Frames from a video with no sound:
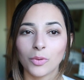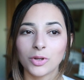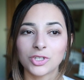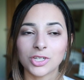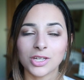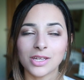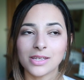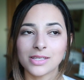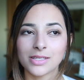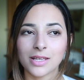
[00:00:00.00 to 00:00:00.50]

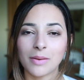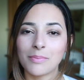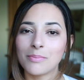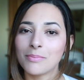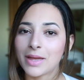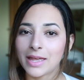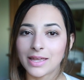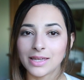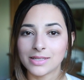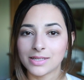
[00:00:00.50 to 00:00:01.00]
which is
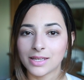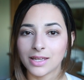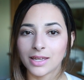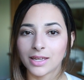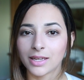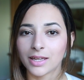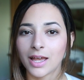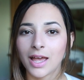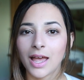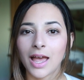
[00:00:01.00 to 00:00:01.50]

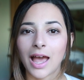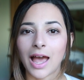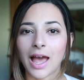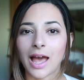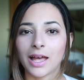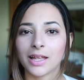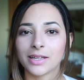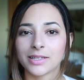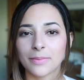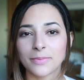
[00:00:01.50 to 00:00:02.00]
amazing.
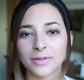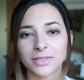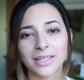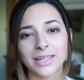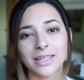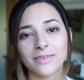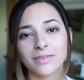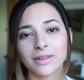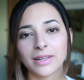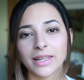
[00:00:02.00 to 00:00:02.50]
And I'm going to
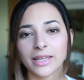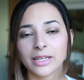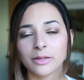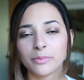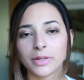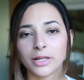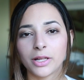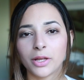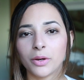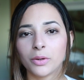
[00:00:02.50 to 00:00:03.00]
leave a link
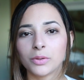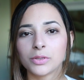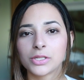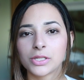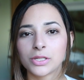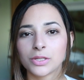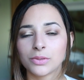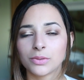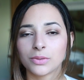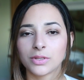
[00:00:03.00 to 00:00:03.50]
below
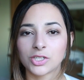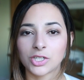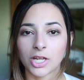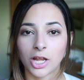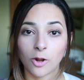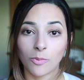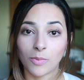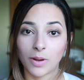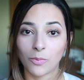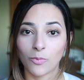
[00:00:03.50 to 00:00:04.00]
to the
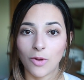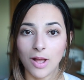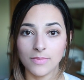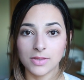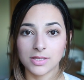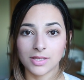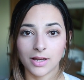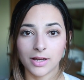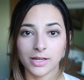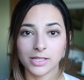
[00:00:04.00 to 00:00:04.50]
Channel Mum
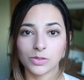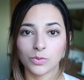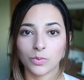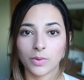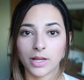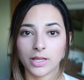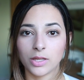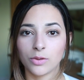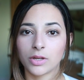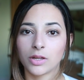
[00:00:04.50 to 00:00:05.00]
website
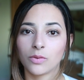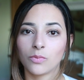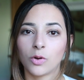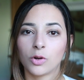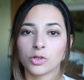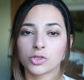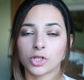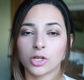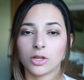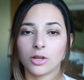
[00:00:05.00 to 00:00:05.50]
where you can
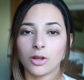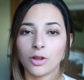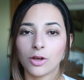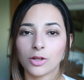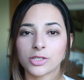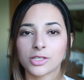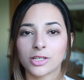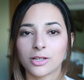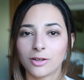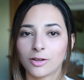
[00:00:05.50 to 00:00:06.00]
watch
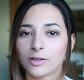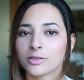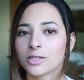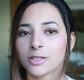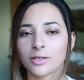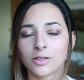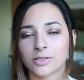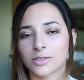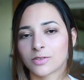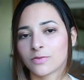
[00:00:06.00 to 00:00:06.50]
lots and lots
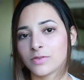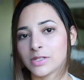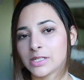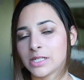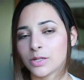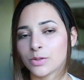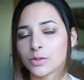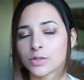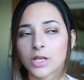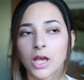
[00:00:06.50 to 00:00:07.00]
and lots of
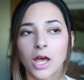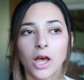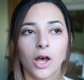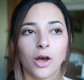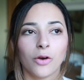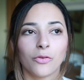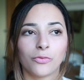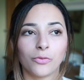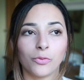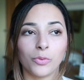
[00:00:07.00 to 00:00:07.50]
videos
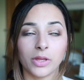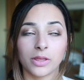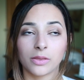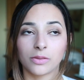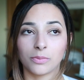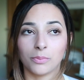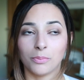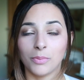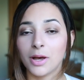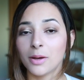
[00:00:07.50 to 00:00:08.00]

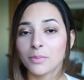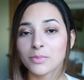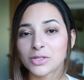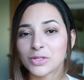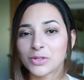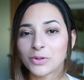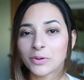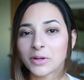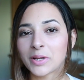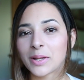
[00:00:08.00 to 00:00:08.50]
with mums
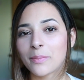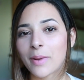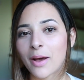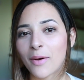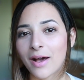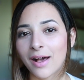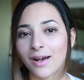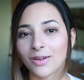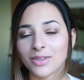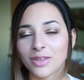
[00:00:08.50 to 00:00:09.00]
talking
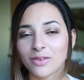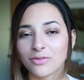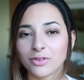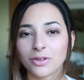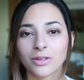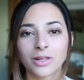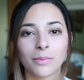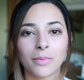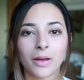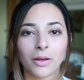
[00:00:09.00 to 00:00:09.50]
about how they
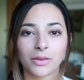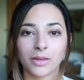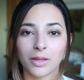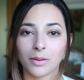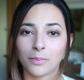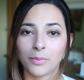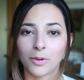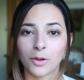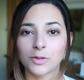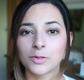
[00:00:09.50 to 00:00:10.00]
feel about their
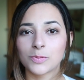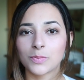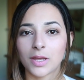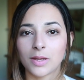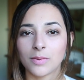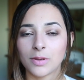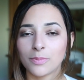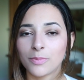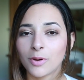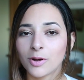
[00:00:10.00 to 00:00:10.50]

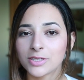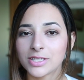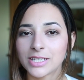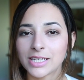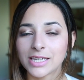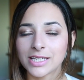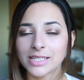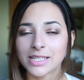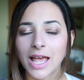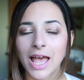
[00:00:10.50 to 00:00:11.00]
post-baby
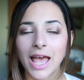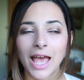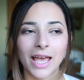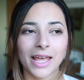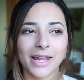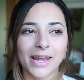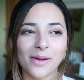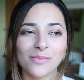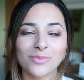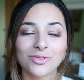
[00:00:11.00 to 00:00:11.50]
bodies.
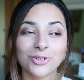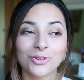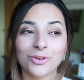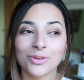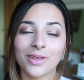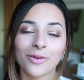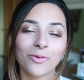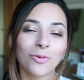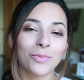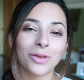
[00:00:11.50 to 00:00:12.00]
And I'm sure
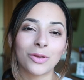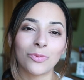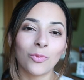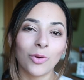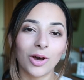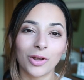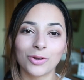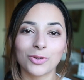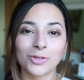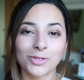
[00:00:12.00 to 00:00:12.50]
there will be
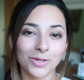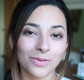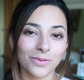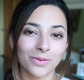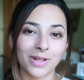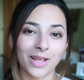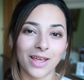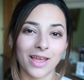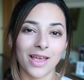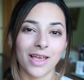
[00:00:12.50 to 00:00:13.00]
one or two
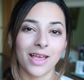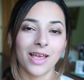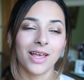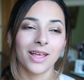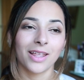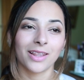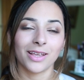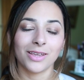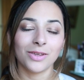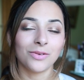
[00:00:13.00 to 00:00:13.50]
there
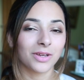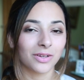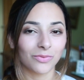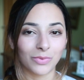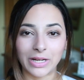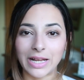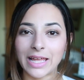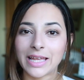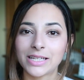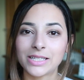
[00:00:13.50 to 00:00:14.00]
that you can
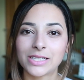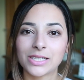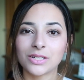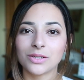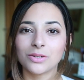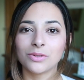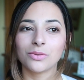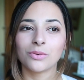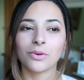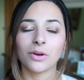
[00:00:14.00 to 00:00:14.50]
relate
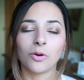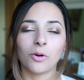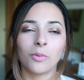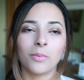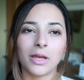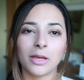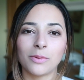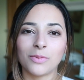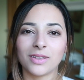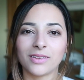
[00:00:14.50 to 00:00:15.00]
to, or
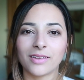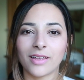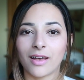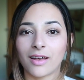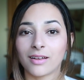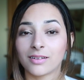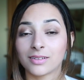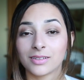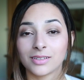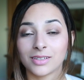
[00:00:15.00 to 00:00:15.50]
maybe
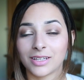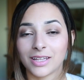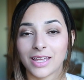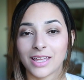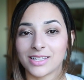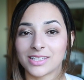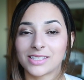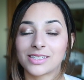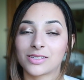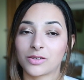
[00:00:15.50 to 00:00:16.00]
that
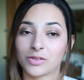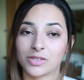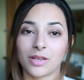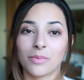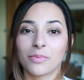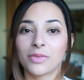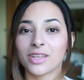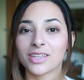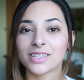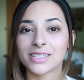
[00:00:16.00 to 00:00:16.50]
it's
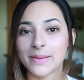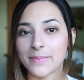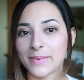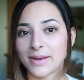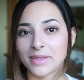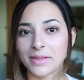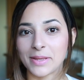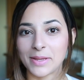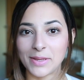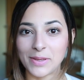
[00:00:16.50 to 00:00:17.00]
something
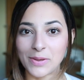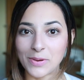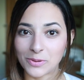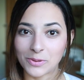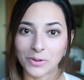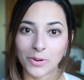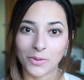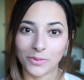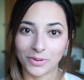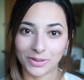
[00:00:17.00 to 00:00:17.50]
similar that you're
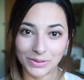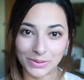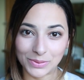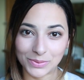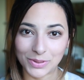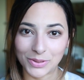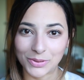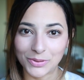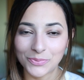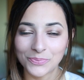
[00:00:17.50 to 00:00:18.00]
going
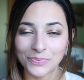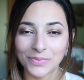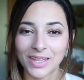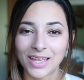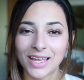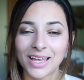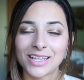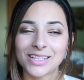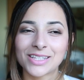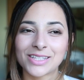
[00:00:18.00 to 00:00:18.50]
through.
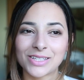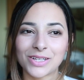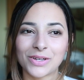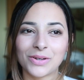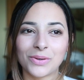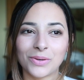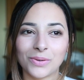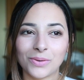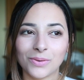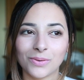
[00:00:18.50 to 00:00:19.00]

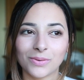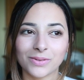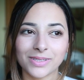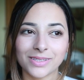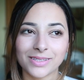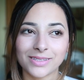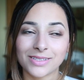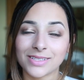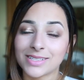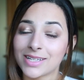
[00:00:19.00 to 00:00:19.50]
So
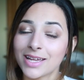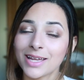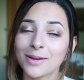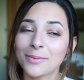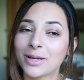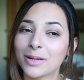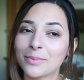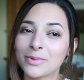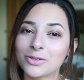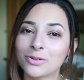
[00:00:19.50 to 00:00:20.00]
today
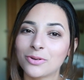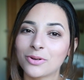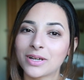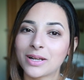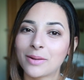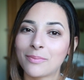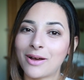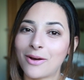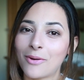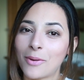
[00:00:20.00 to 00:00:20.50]
I'm going to be
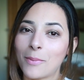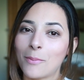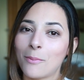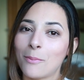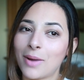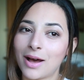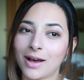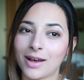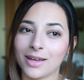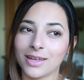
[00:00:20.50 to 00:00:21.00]
talking about
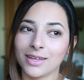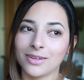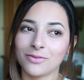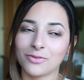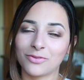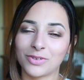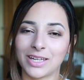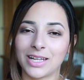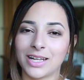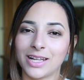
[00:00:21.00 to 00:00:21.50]
my
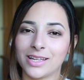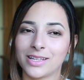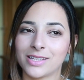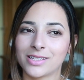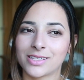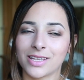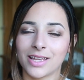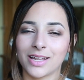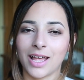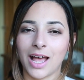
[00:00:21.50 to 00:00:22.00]

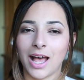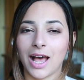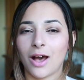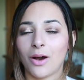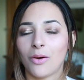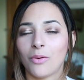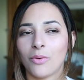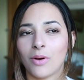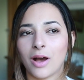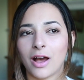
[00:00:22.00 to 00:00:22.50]
feelings and
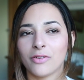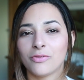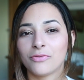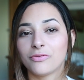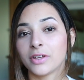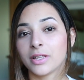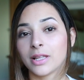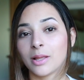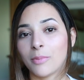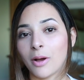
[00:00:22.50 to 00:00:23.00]
how I
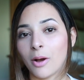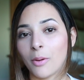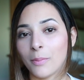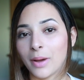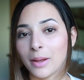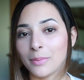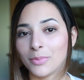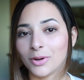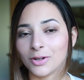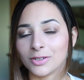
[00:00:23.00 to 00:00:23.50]
feel about
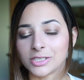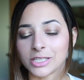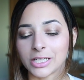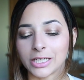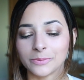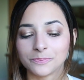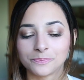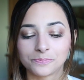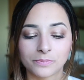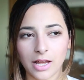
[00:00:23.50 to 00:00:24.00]
my
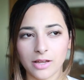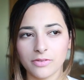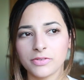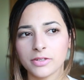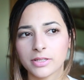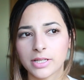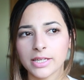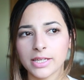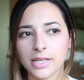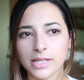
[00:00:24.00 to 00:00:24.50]
body. I
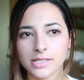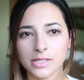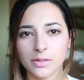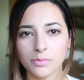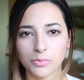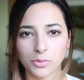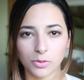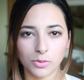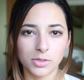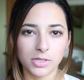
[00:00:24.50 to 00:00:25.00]
feel like it's
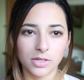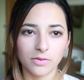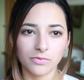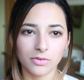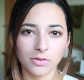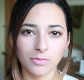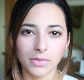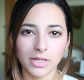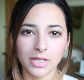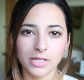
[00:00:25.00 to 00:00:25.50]
important
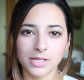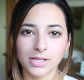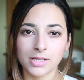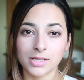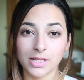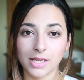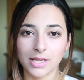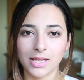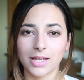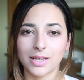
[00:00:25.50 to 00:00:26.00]
for me to
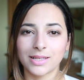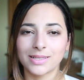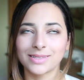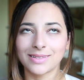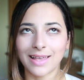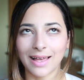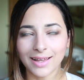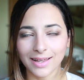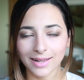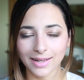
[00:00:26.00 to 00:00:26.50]
say
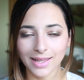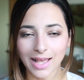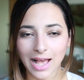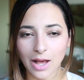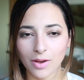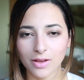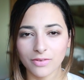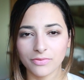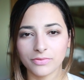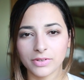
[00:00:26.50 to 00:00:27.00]
exactly
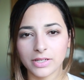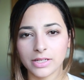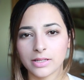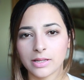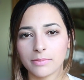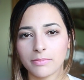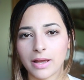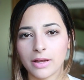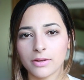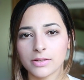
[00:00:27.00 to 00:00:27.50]
how I feel
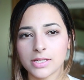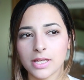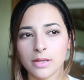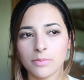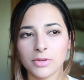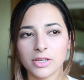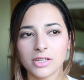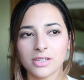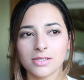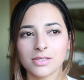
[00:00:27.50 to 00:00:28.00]
about it
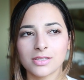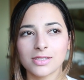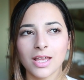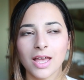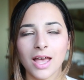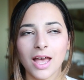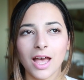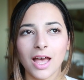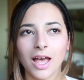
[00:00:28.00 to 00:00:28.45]
because